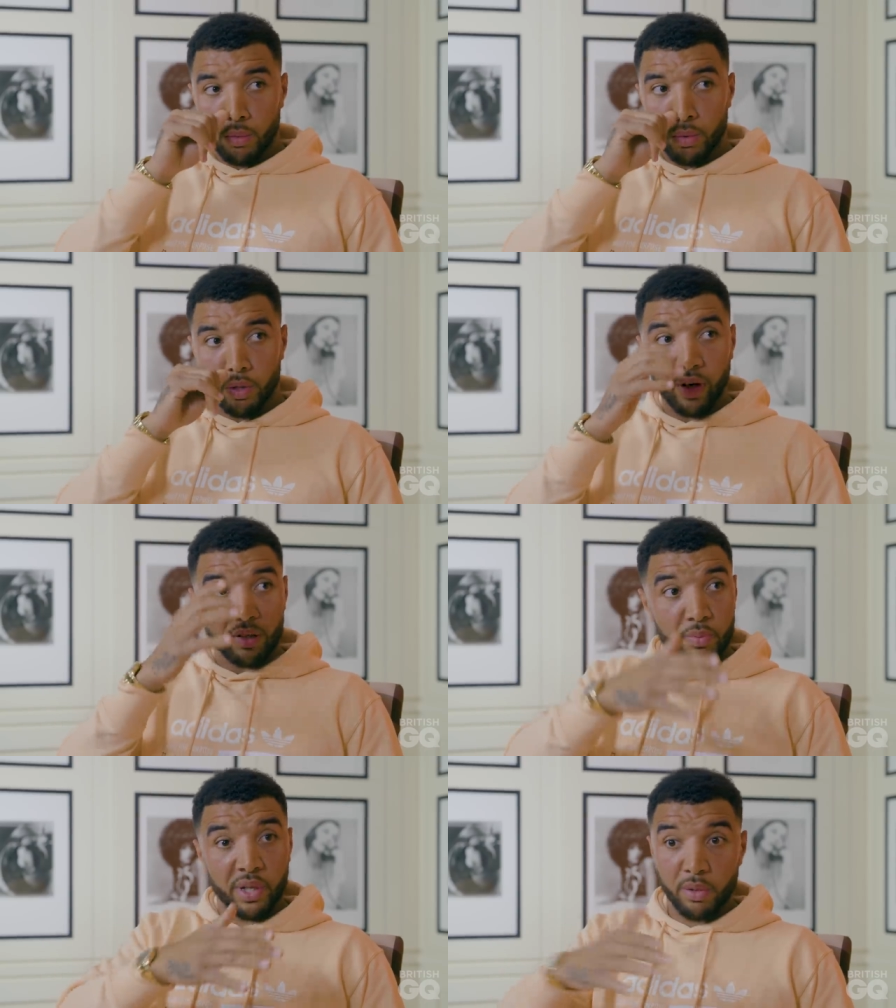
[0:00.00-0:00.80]
With a great
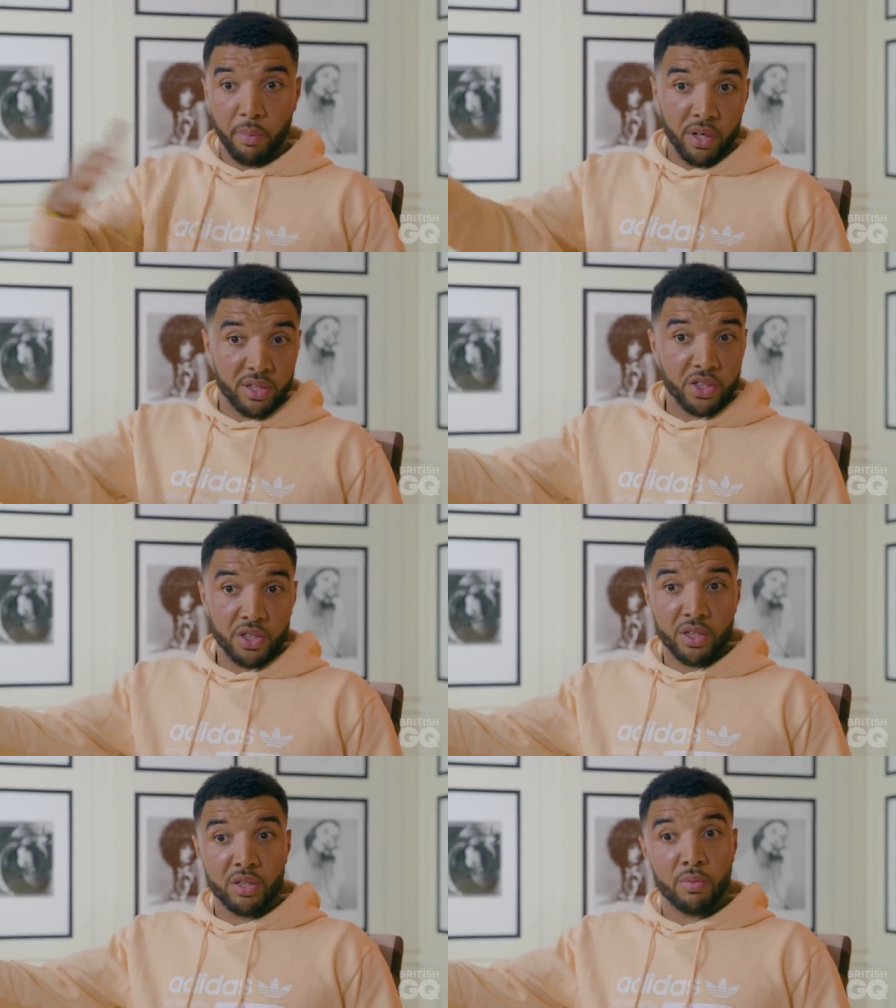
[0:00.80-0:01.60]
respect to a
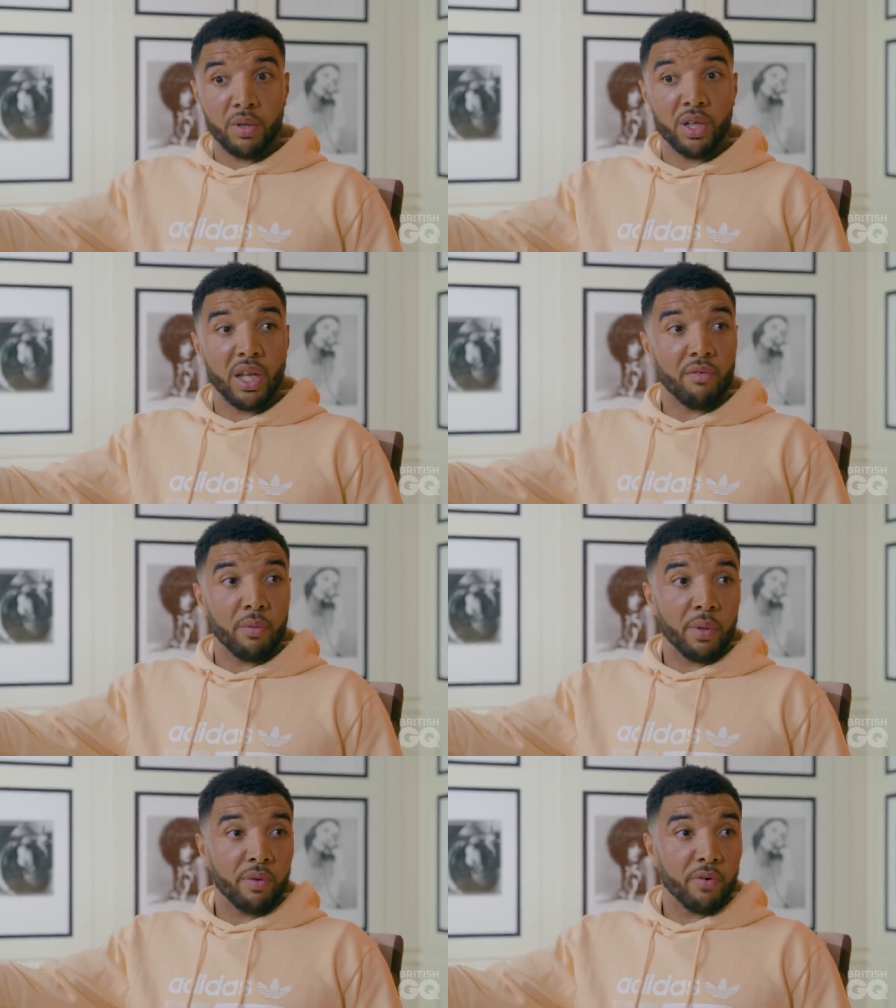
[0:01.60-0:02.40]
politician that's probably never
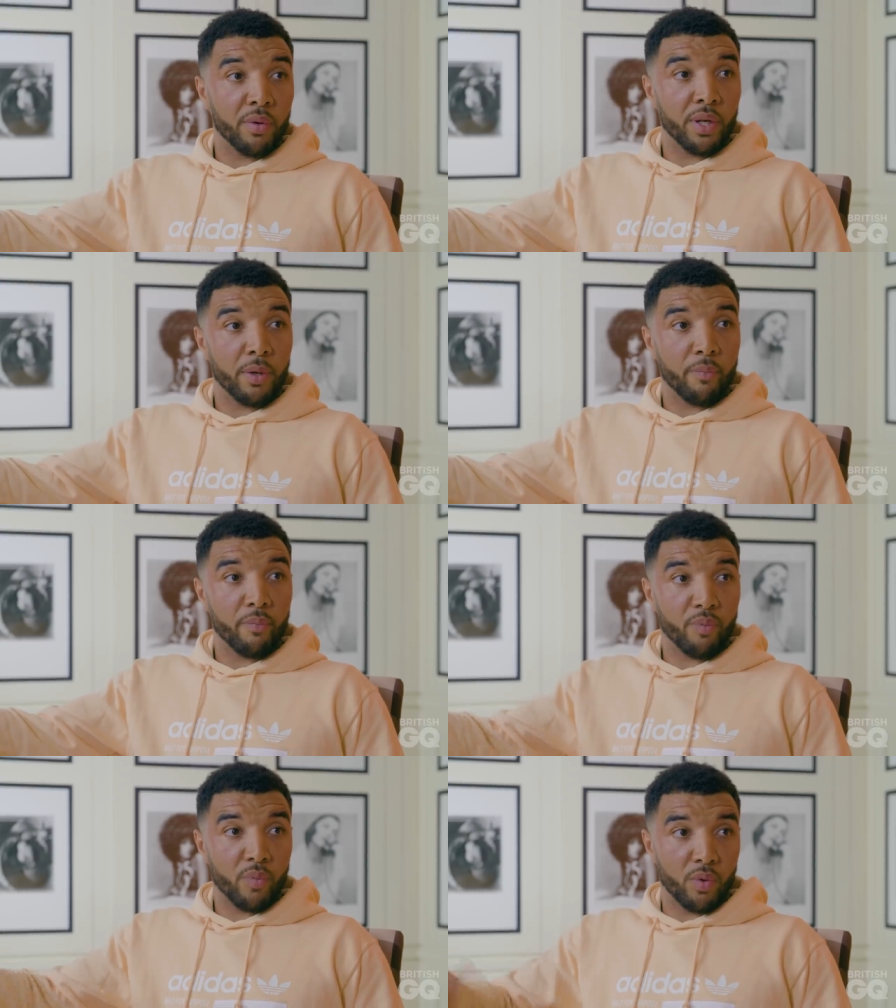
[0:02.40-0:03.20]
been through it,
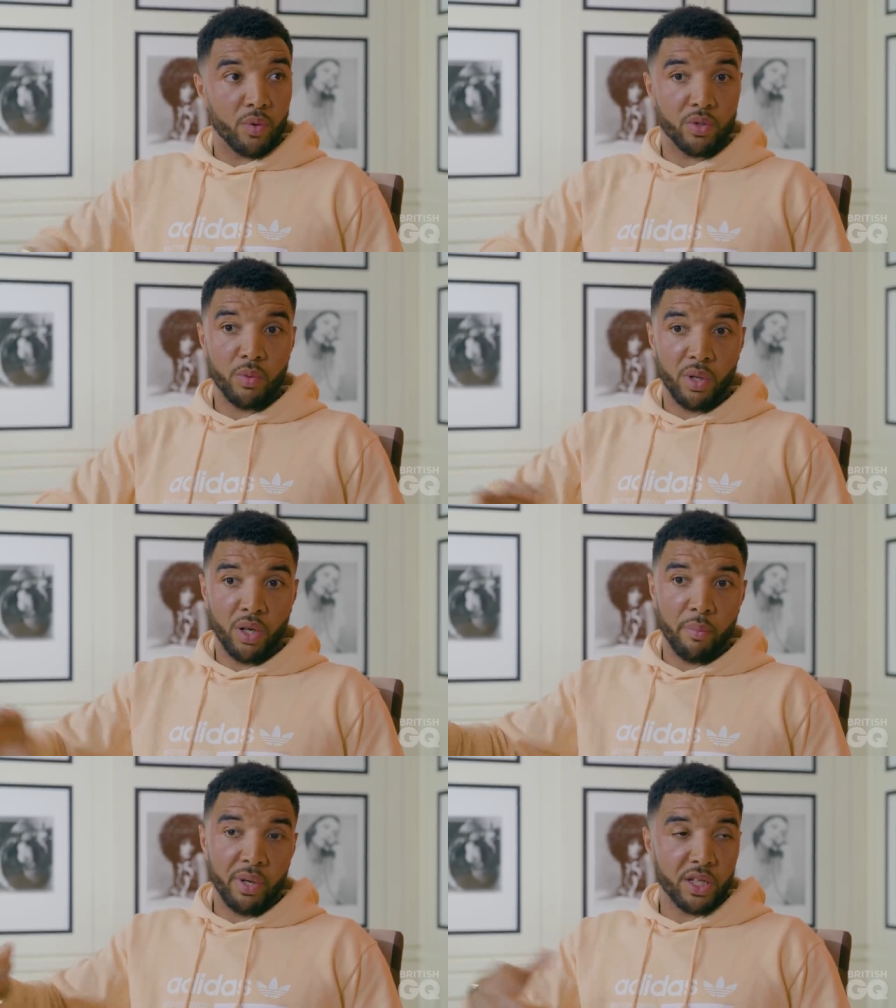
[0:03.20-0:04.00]
or someone
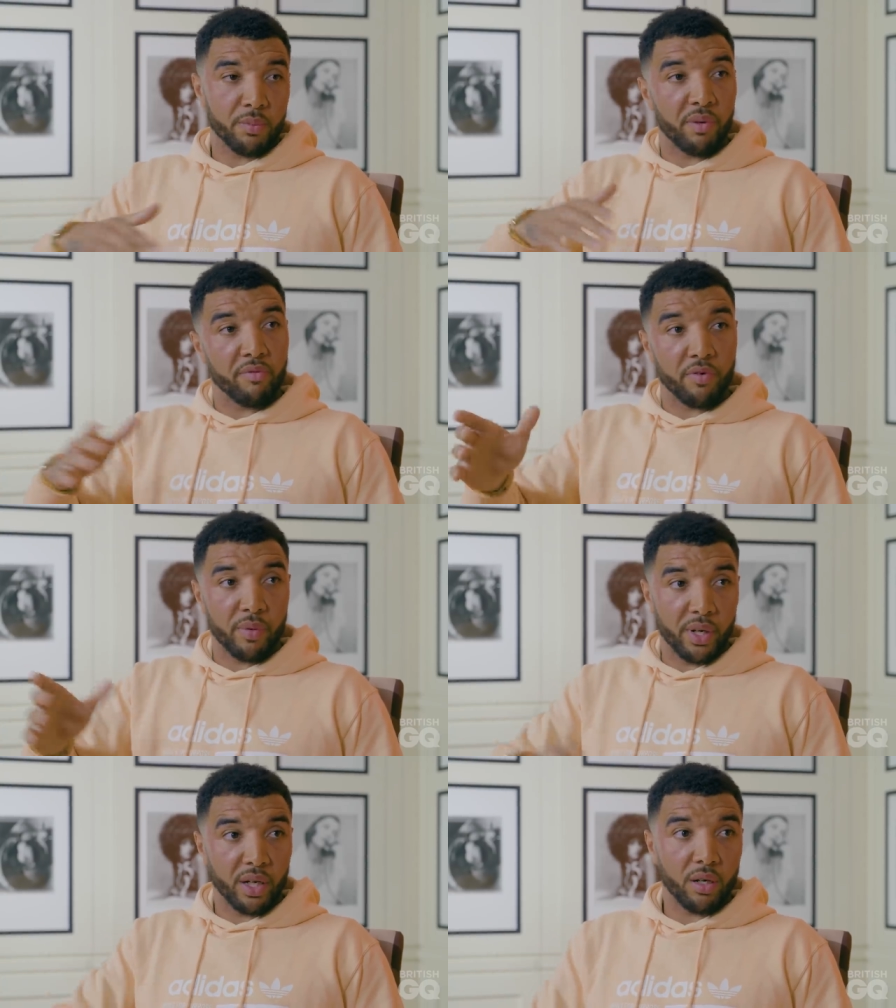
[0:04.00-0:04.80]
like me that's been
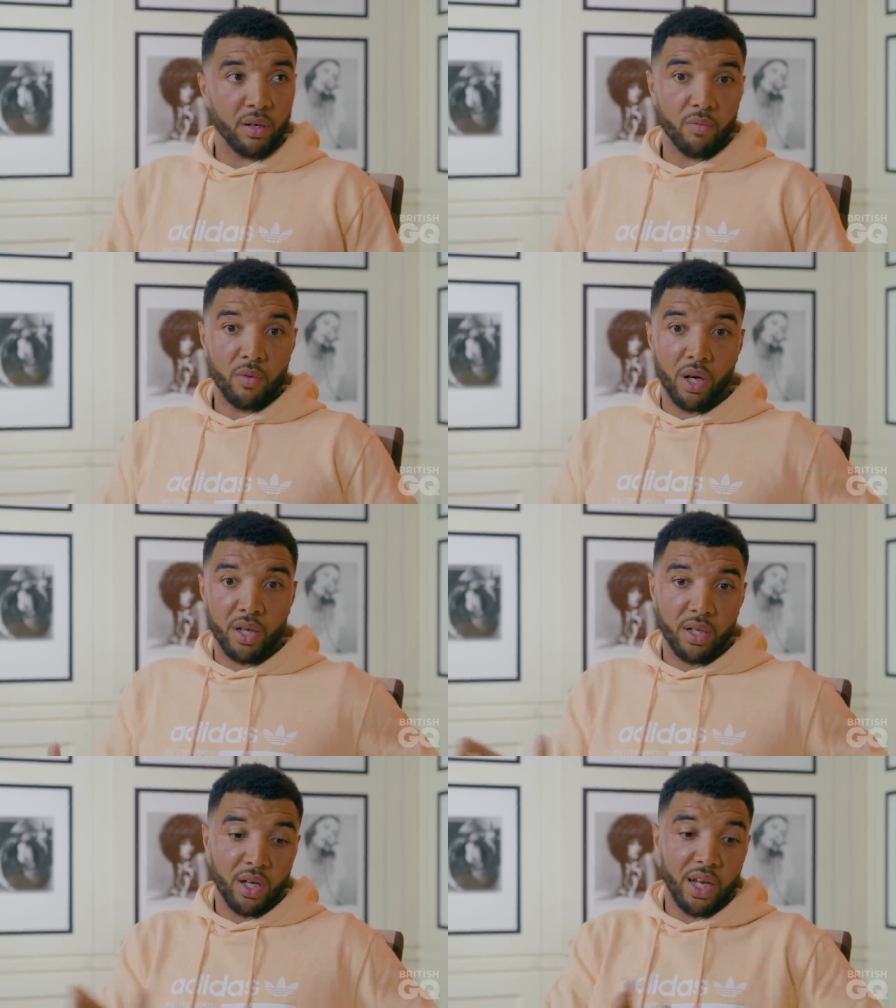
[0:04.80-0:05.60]
through it and gone,
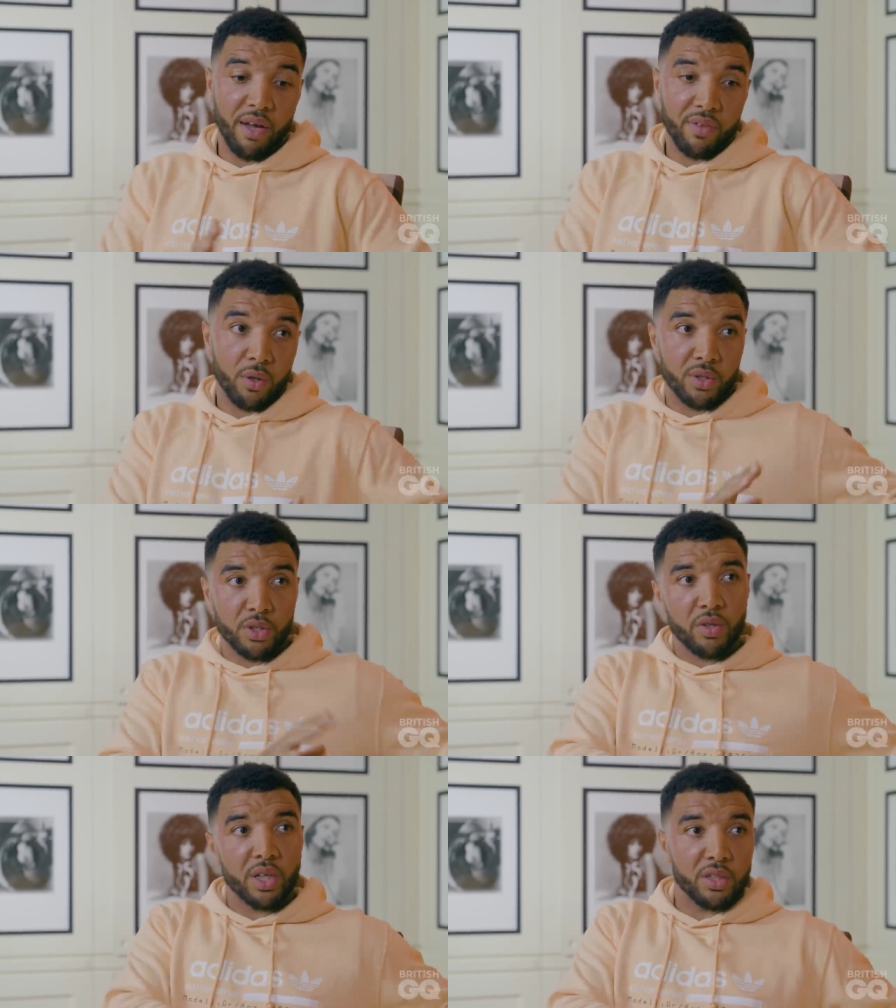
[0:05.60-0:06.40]
right, I left those
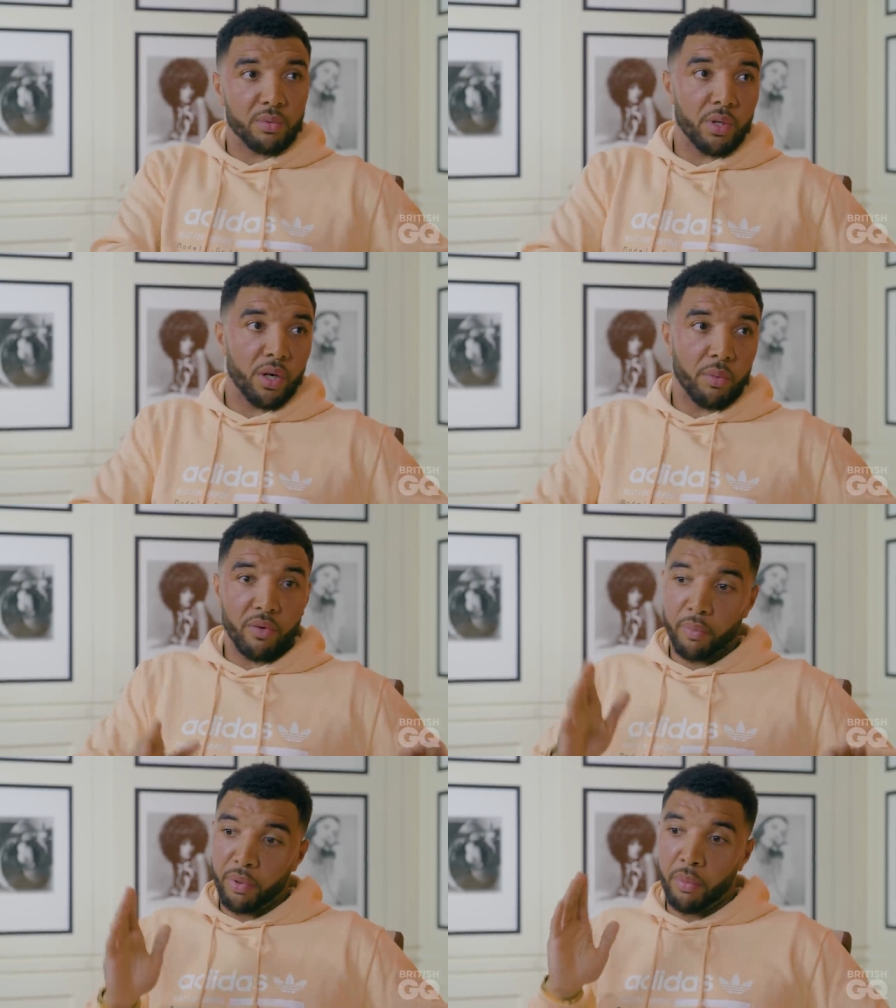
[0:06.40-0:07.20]
distractions behind, but
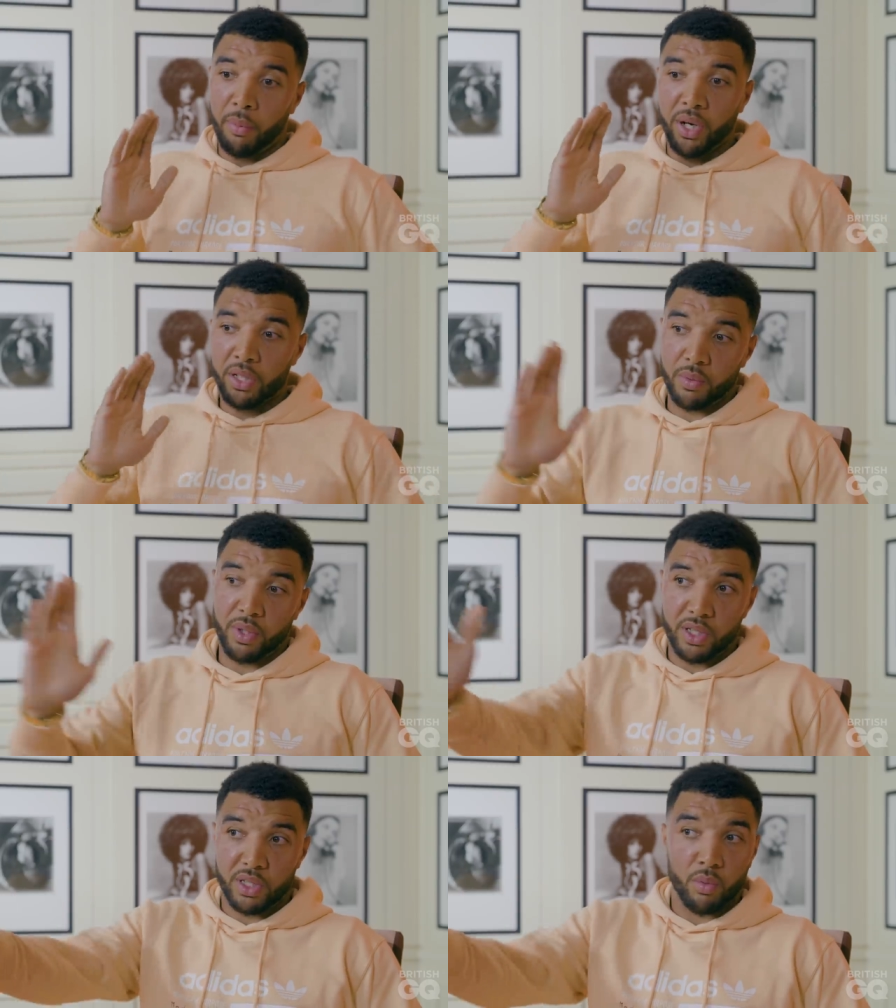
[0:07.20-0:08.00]
if I put my mind to
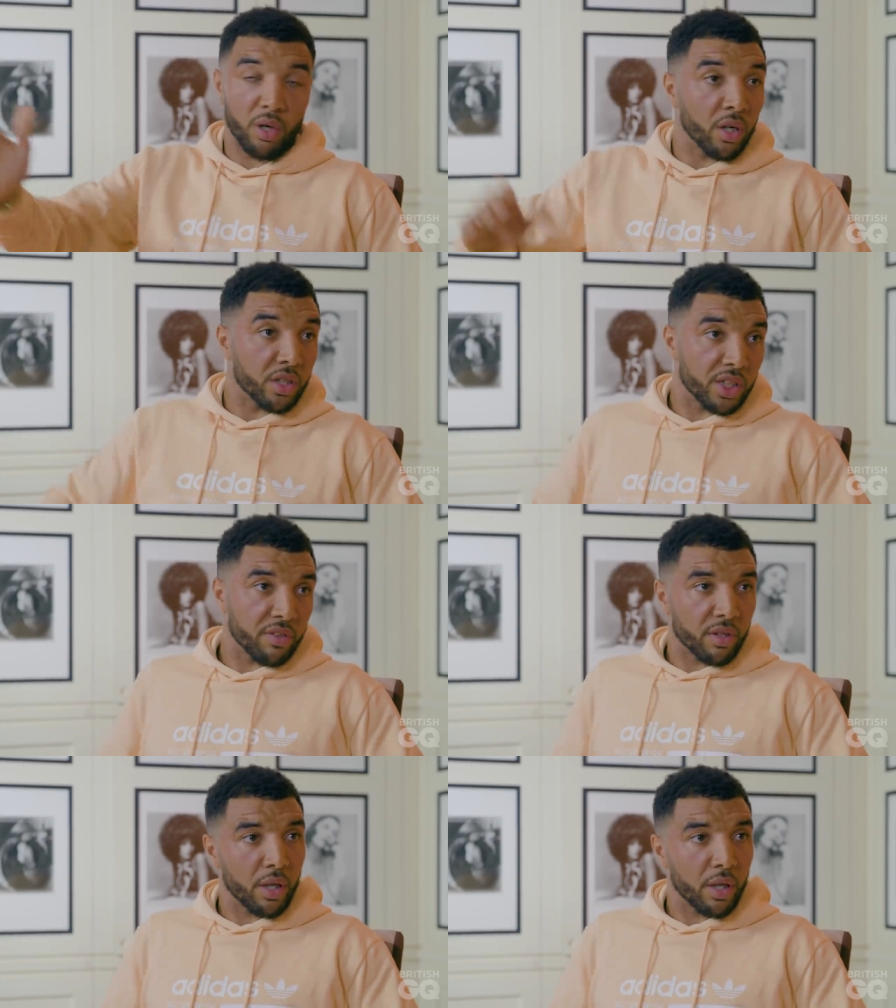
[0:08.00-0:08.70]
it, this is what I achieved.